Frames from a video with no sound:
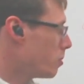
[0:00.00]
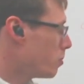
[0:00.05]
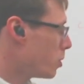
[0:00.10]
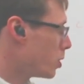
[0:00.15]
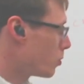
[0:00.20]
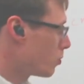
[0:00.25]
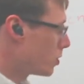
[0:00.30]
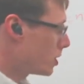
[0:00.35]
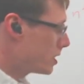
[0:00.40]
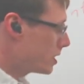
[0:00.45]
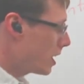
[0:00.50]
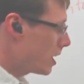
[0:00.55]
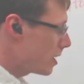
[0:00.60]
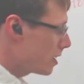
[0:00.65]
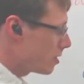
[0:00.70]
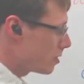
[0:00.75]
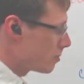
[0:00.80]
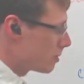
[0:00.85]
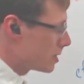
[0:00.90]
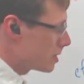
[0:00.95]
But if we sat
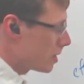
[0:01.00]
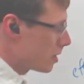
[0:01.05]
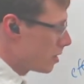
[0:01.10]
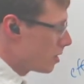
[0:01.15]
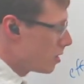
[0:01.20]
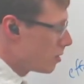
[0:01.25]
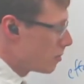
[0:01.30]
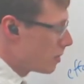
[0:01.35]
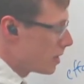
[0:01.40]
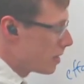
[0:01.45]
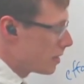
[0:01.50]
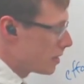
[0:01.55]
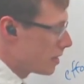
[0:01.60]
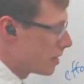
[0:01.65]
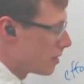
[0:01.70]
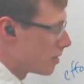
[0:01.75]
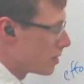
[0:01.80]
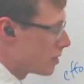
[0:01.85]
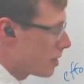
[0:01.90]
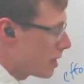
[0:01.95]
here and we said, oh, well,
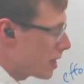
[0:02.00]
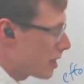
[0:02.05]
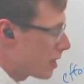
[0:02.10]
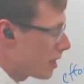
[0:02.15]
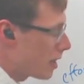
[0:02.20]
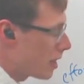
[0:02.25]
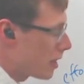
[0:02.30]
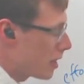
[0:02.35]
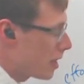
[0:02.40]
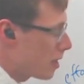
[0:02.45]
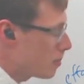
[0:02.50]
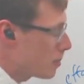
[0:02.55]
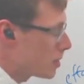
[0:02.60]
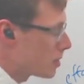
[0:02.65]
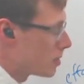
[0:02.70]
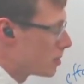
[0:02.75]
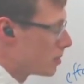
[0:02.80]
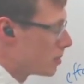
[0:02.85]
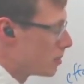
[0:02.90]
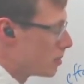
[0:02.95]
you had a high
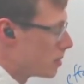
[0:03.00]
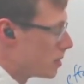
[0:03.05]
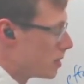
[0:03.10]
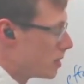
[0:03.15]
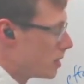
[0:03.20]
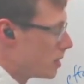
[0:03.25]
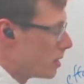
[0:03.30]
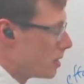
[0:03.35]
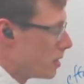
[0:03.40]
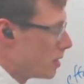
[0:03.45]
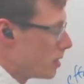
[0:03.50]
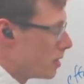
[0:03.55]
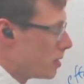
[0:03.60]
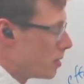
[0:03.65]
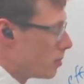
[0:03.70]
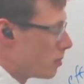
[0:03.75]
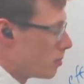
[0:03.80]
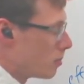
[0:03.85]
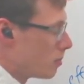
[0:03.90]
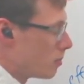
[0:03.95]
aptitude,
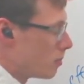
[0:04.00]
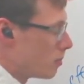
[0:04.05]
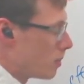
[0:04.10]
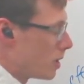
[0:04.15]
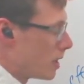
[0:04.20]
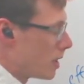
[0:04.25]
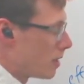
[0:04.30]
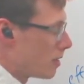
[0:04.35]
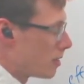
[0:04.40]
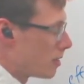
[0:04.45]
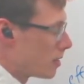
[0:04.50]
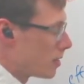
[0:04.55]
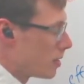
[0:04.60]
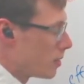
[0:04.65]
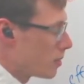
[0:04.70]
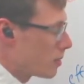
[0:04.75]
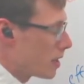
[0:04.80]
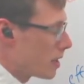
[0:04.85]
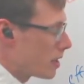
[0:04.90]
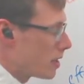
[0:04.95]
well,
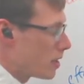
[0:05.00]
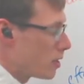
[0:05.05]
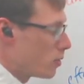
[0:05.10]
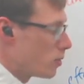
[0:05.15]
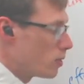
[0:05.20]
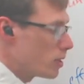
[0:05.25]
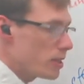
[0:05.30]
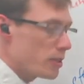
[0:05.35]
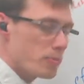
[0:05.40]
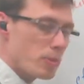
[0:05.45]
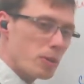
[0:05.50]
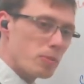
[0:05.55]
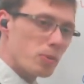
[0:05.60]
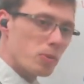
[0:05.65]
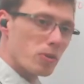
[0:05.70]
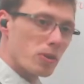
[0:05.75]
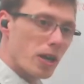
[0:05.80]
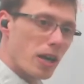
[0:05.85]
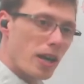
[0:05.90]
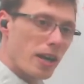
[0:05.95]
okay, the only people
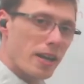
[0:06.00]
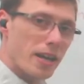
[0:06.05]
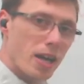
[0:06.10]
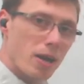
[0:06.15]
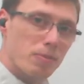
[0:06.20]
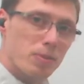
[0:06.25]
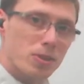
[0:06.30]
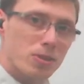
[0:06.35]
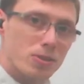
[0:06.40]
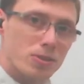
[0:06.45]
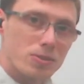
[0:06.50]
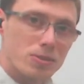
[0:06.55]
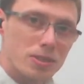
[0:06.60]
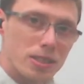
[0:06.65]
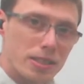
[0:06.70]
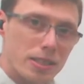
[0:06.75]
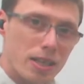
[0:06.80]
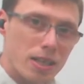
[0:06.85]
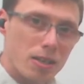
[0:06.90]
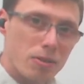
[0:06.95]
with high aptitudes
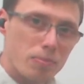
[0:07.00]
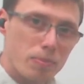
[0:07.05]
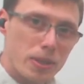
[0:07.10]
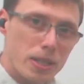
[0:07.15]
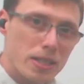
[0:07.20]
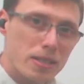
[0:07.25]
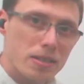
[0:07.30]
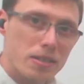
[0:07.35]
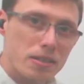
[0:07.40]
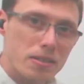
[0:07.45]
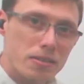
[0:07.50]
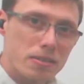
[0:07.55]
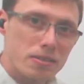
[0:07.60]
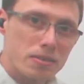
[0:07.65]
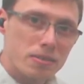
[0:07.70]
that got a B